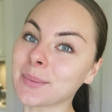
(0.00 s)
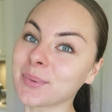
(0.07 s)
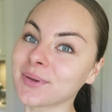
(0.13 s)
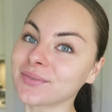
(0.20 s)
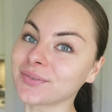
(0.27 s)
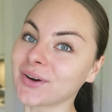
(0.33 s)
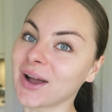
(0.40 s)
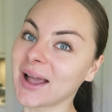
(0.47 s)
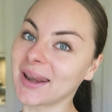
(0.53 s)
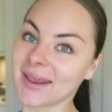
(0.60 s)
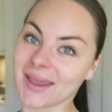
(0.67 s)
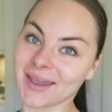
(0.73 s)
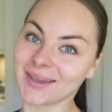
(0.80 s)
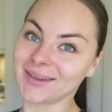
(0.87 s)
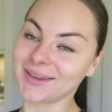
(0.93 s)
Happy
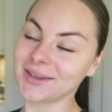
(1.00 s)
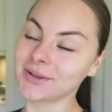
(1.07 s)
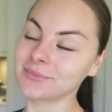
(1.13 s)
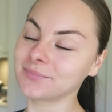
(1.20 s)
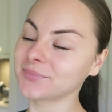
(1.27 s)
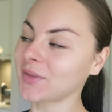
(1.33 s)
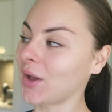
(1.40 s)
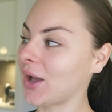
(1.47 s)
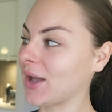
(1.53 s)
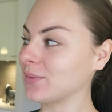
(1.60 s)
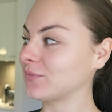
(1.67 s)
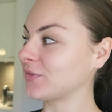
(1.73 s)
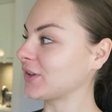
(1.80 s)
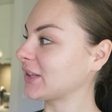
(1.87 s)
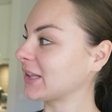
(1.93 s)
Friday.
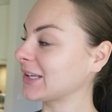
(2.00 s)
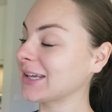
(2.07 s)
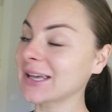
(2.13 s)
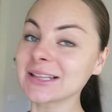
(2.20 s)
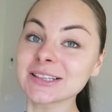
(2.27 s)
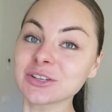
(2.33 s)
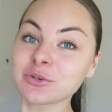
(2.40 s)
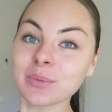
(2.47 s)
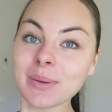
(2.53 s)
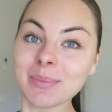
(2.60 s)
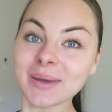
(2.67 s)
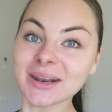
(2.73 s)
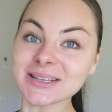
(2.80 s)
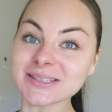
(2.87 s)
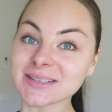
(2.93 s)
I'm feeling a little bit
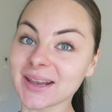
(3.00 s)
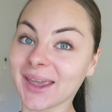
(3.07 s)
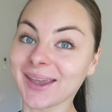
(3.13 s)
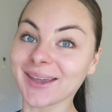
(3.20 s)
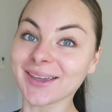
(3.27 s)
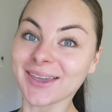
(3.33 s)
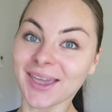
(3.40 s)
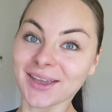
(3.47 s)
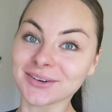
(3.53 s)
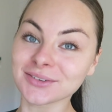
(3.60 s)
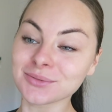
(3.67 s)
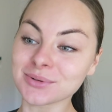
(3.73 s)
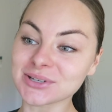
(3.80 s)
better today again,